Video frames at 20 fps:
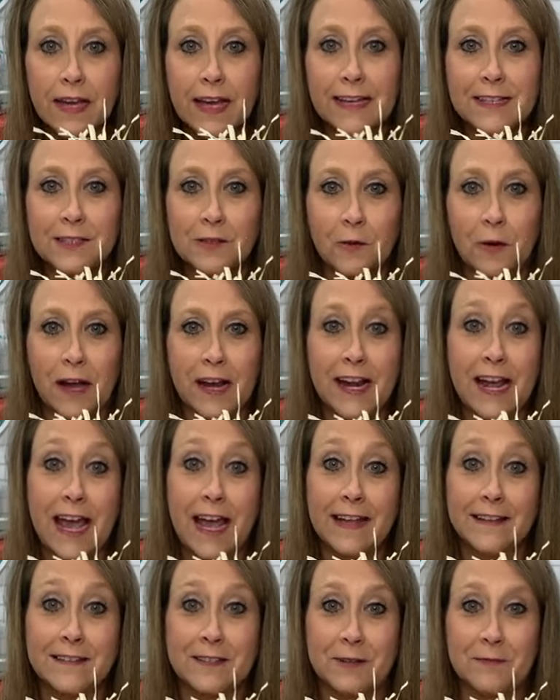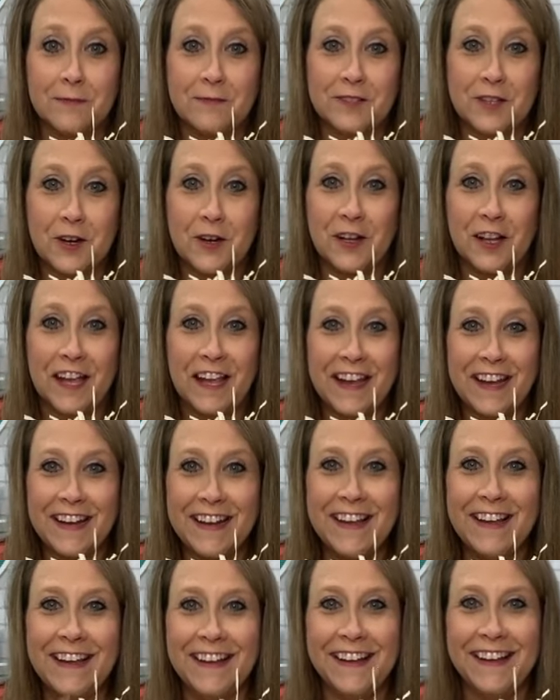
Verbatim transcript: He's quite handsome, Charlene.